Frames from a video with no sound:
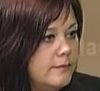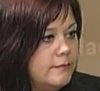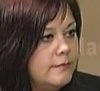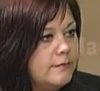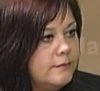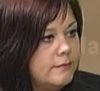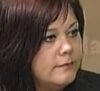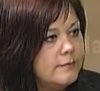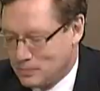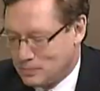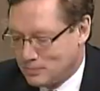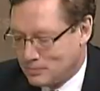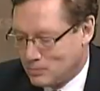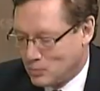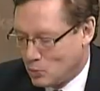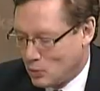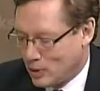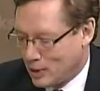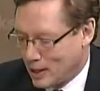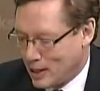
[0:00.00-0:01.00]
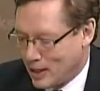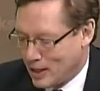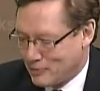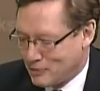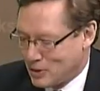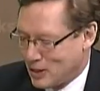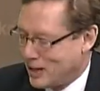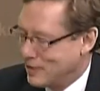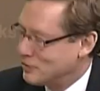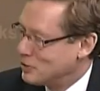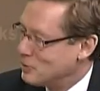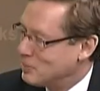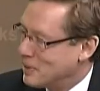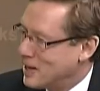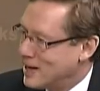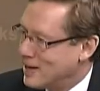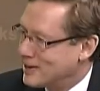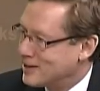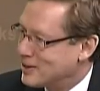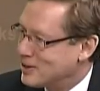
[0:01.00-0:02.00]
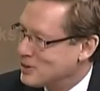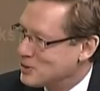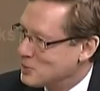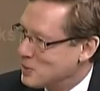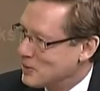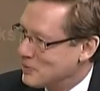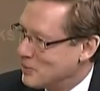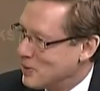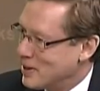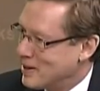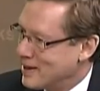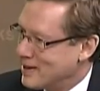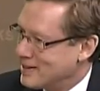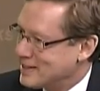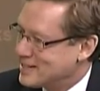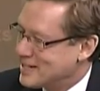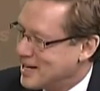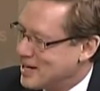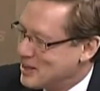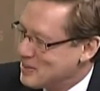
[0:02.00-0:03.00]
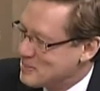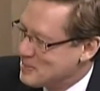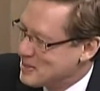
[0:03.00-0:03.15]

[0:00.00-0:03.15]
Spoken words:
Well, we're going to have you back because we've run out of time.